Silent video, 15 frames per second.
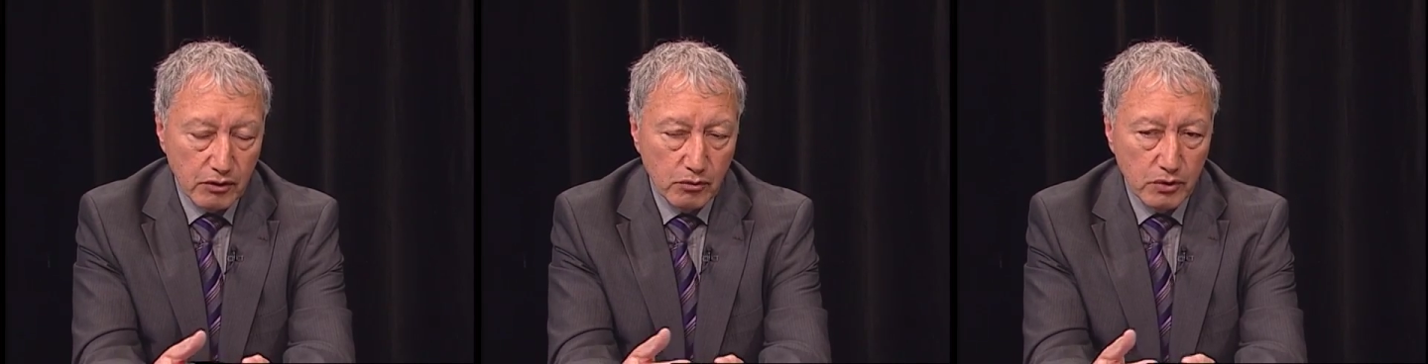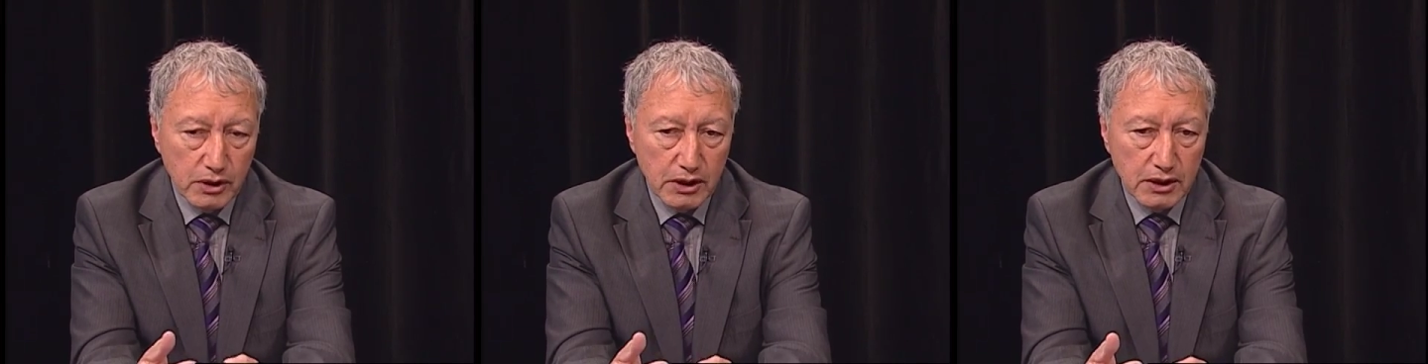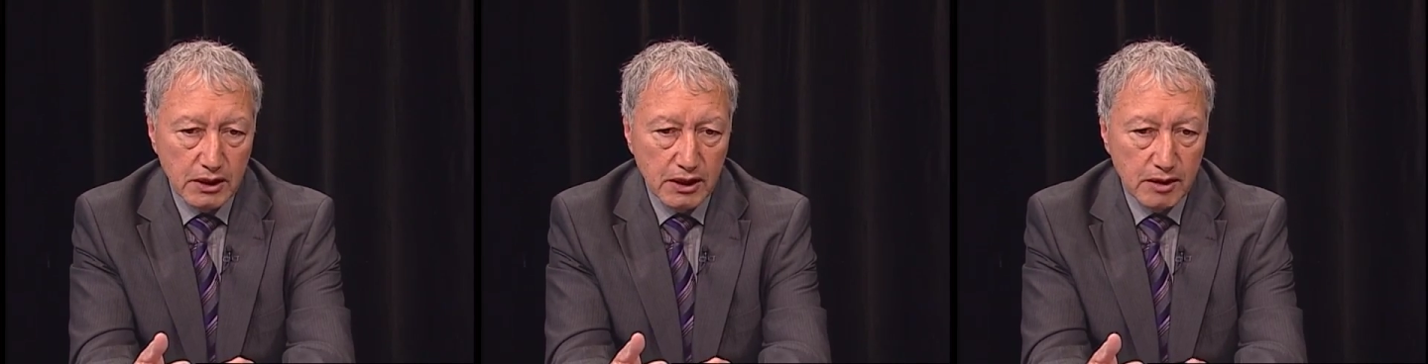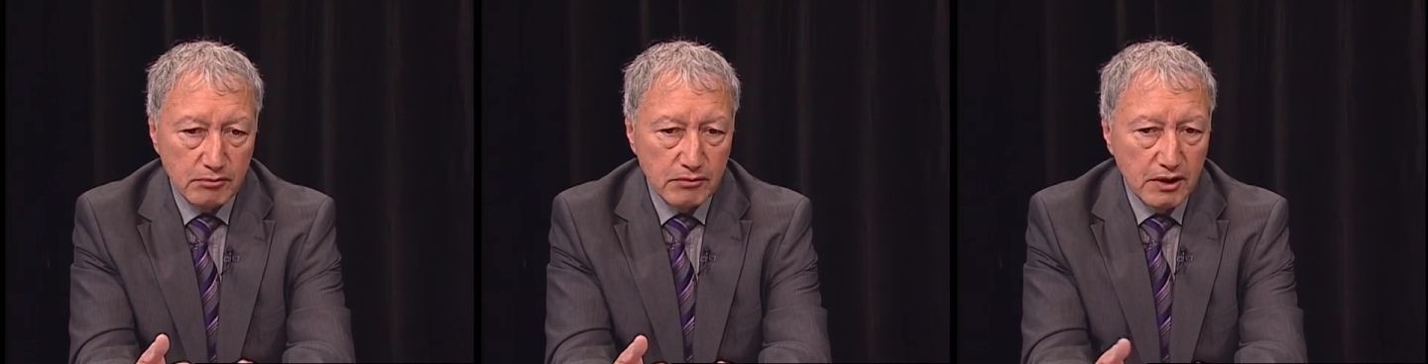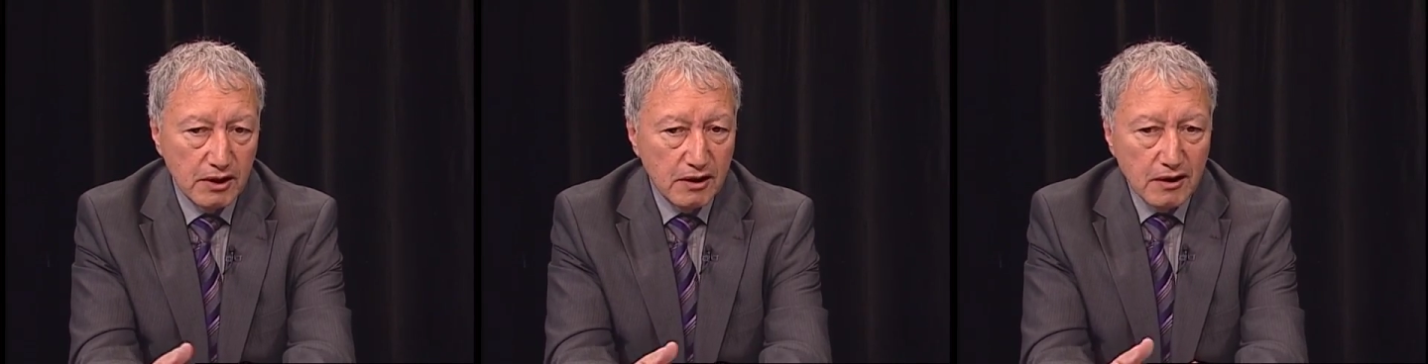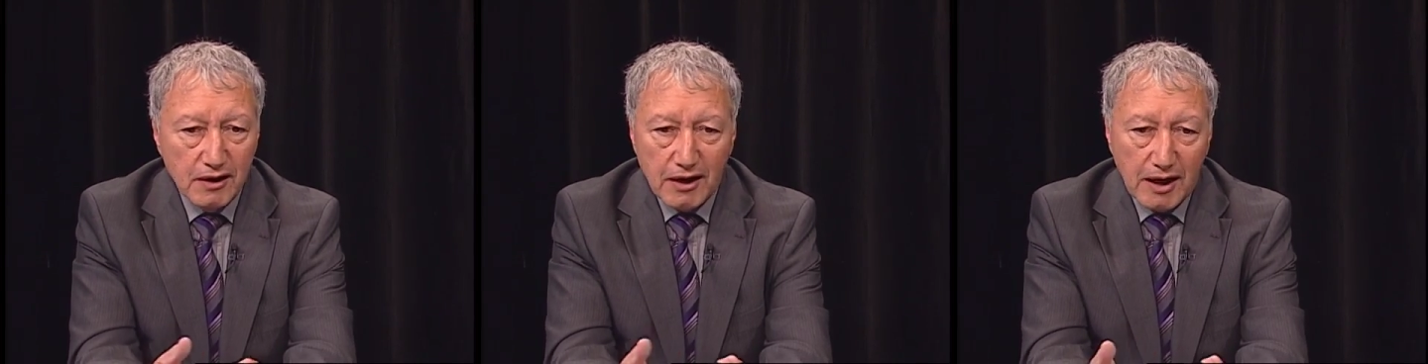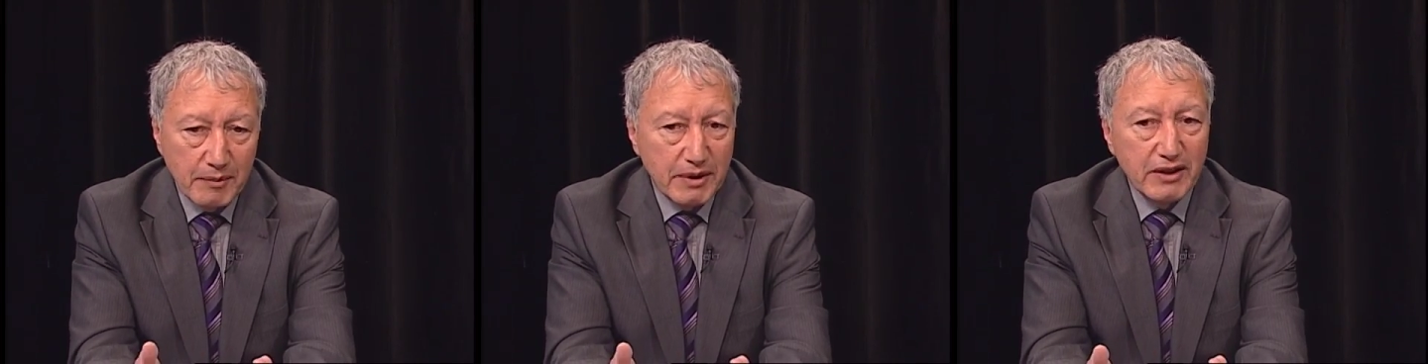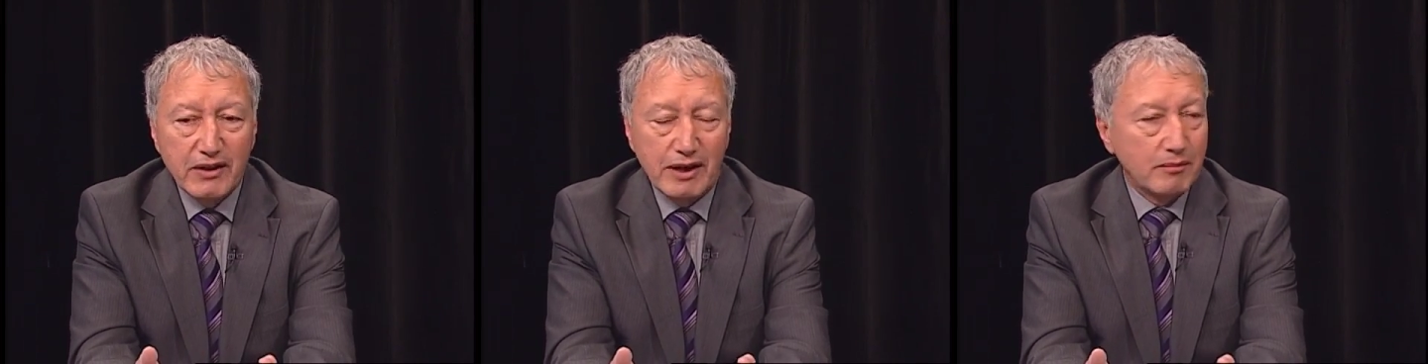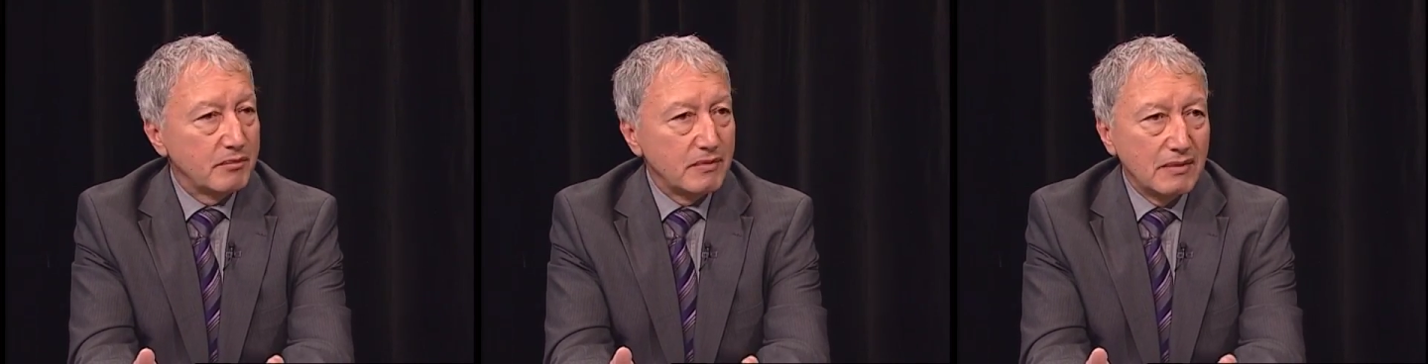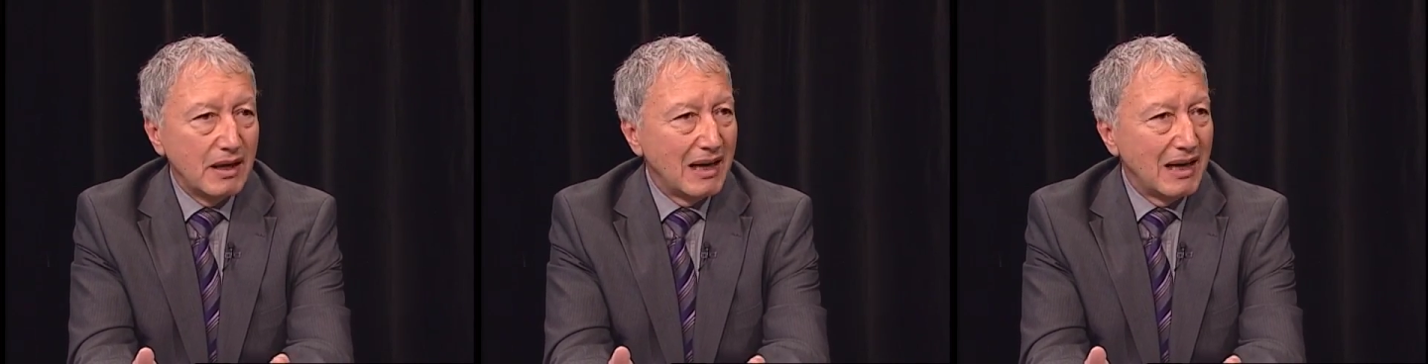we. I mean that.